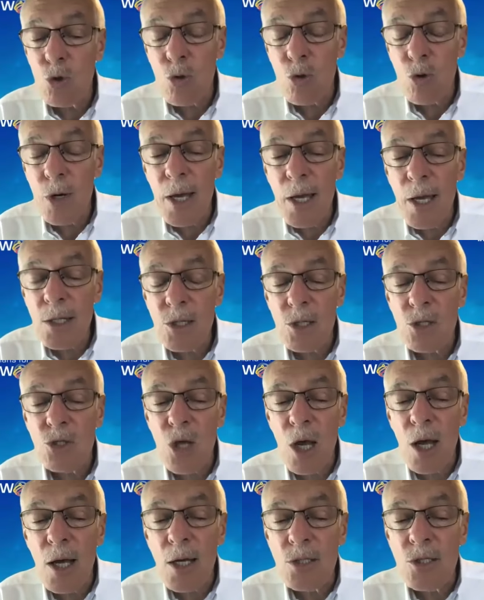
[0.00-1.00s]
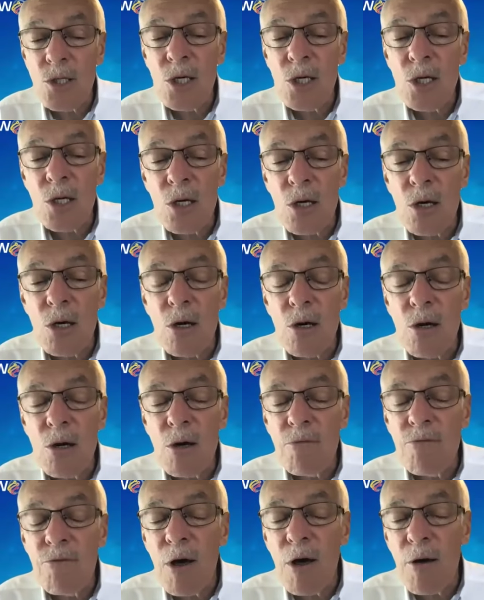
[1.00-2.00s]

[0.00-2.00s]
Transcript: create this idea of